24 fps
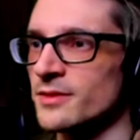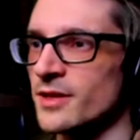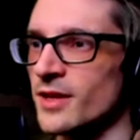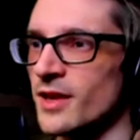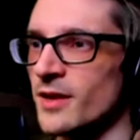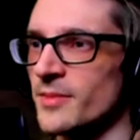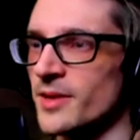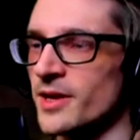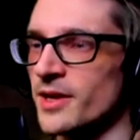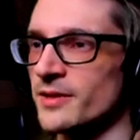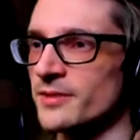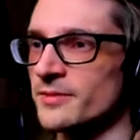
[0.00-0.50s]

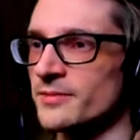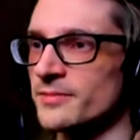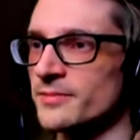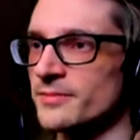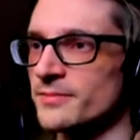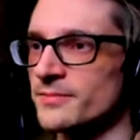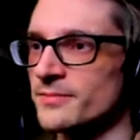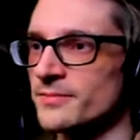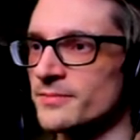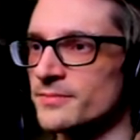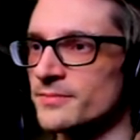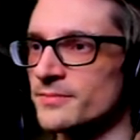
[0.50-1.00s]
Come on.
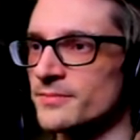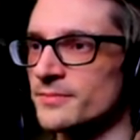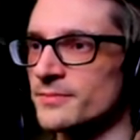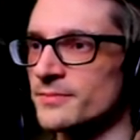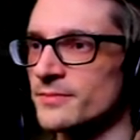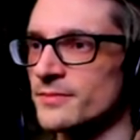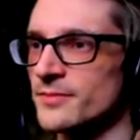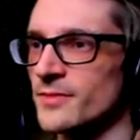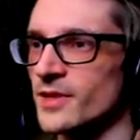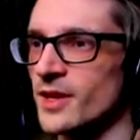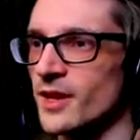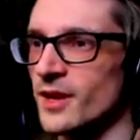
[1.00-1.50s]

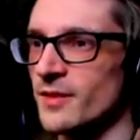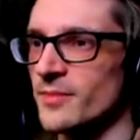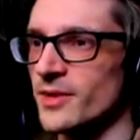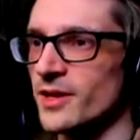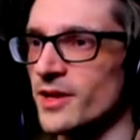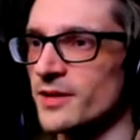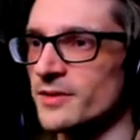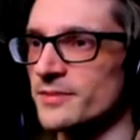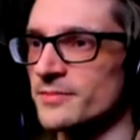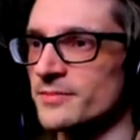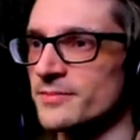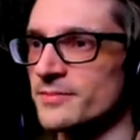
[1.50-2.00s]
Come
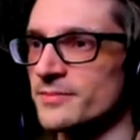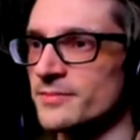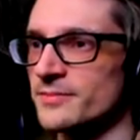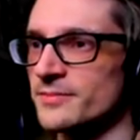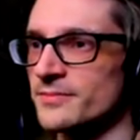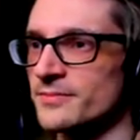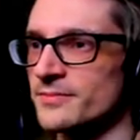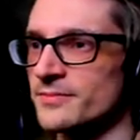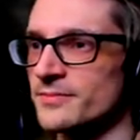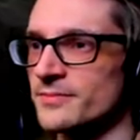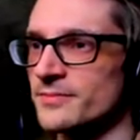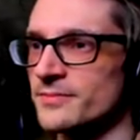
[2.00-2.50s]
on.
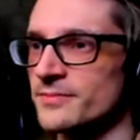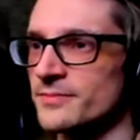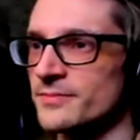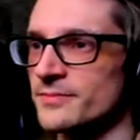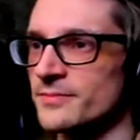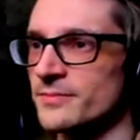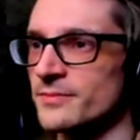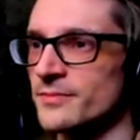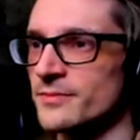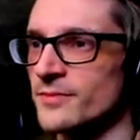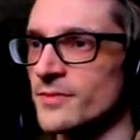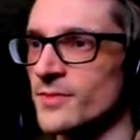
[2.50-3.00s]

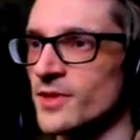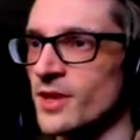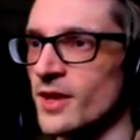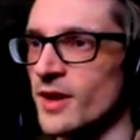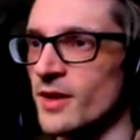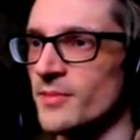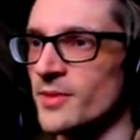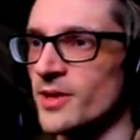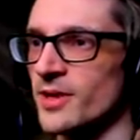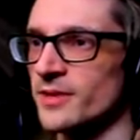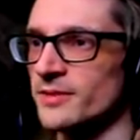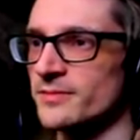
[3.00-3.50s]

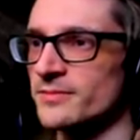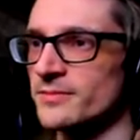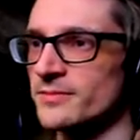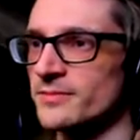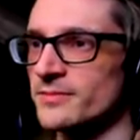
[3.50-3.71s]
Come on.